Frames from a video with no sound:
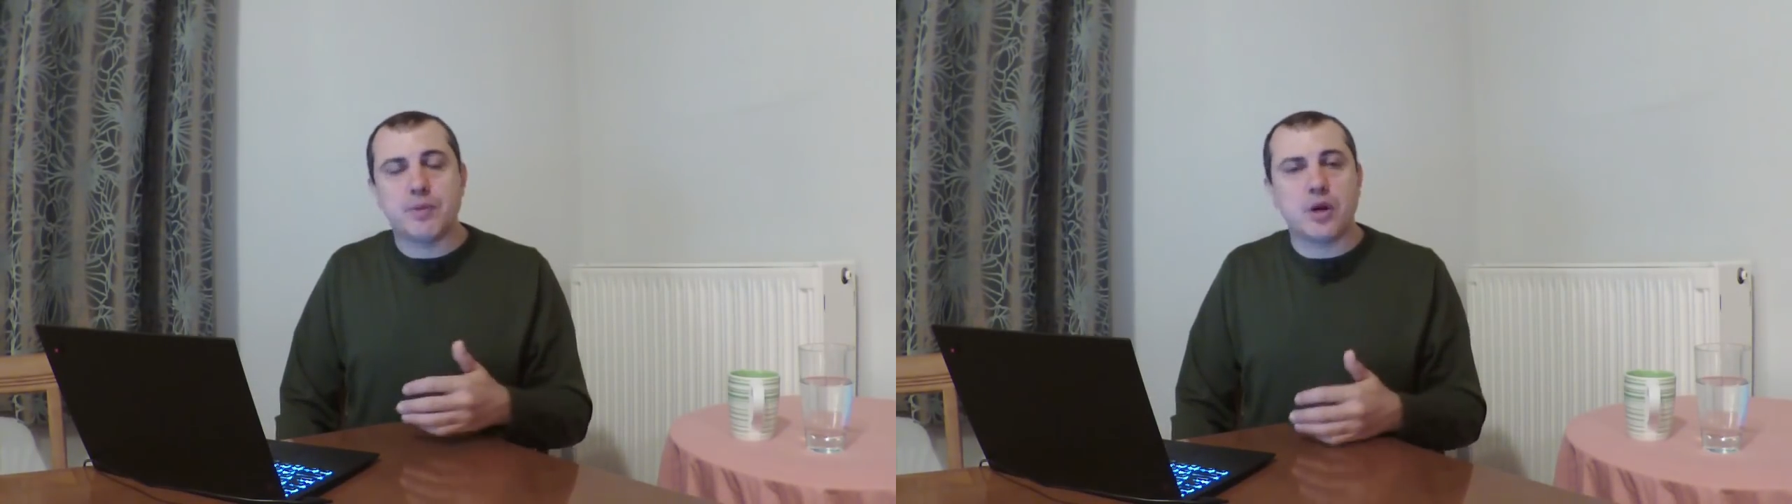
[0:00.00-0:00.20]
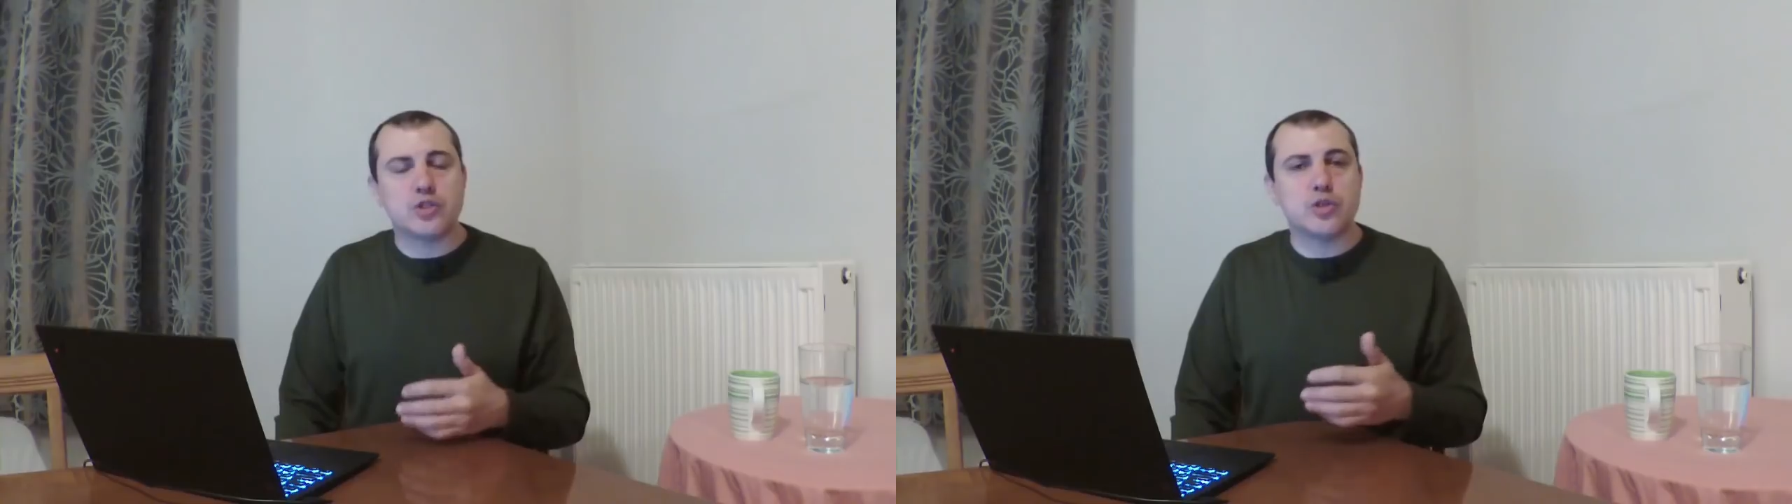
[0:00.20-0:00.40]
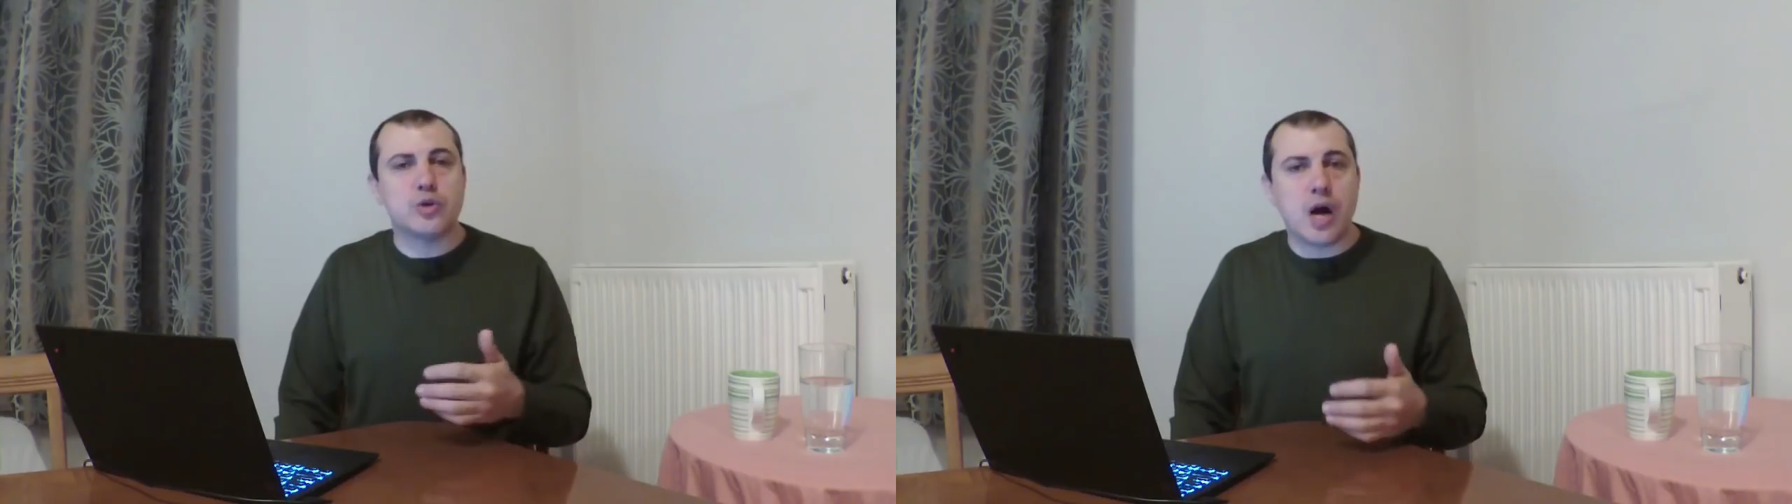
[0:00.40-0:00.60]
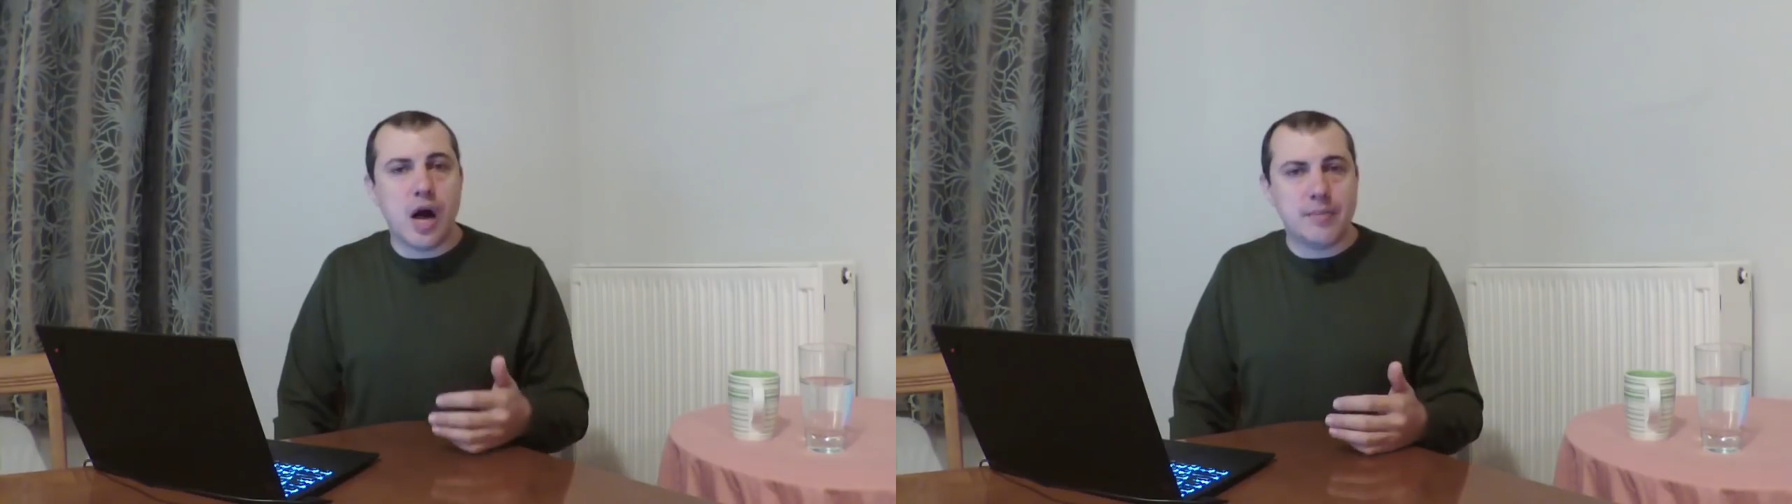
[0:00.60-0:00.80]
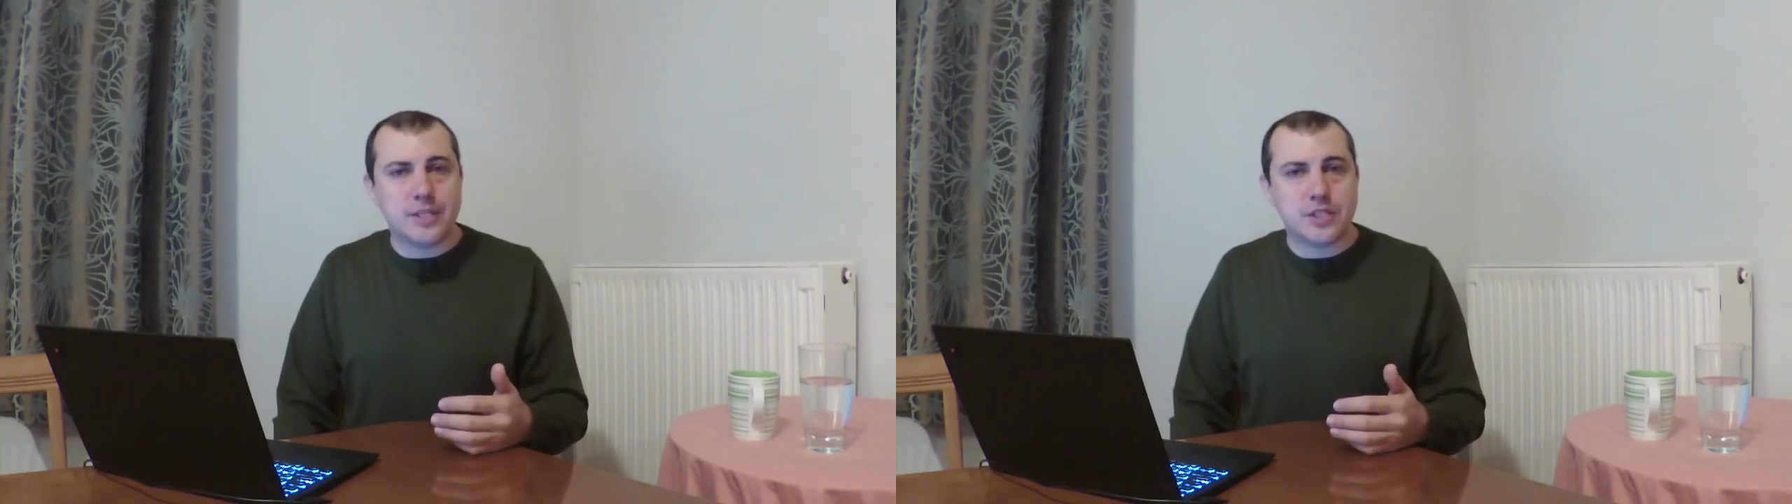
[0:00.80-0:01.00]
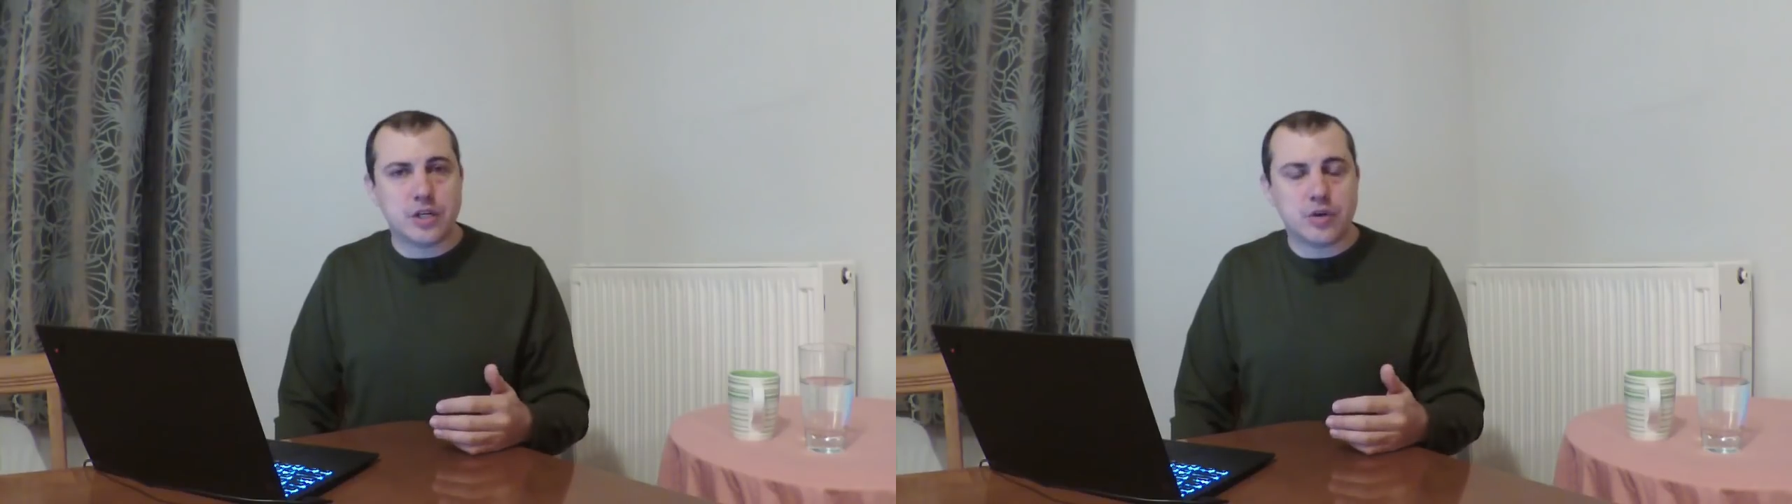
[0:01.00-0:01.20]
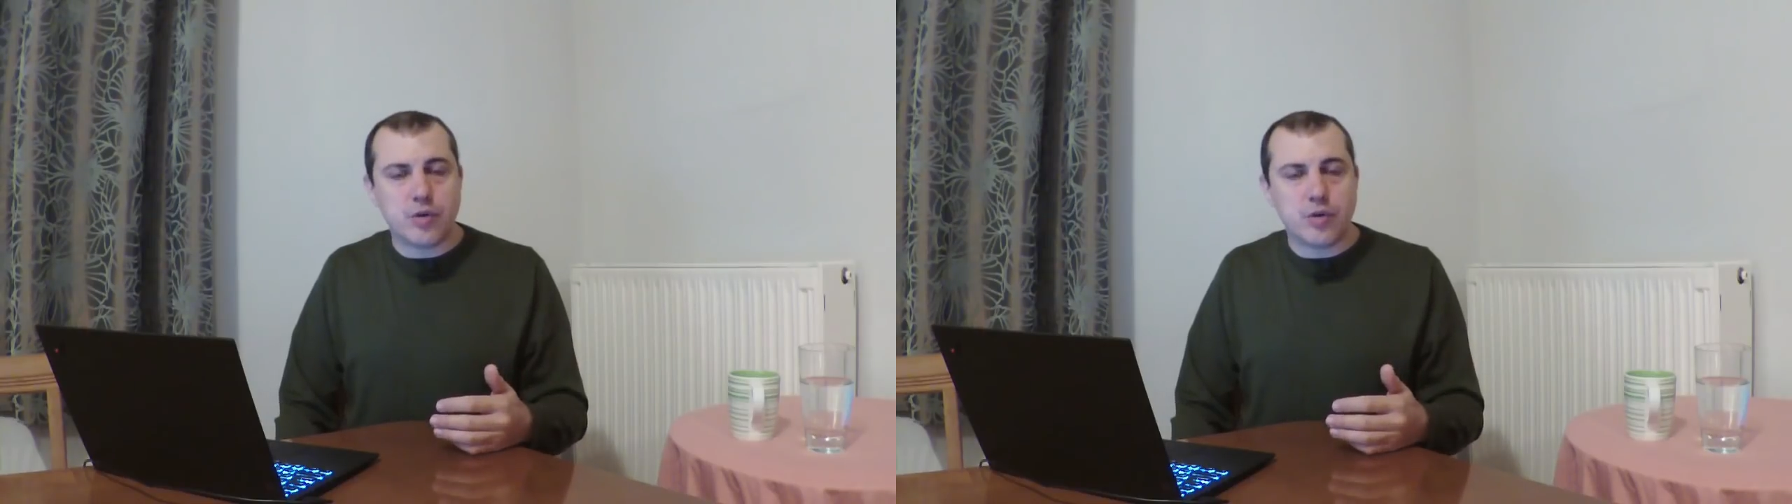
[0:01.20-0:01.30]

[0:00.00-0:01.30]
but also comment on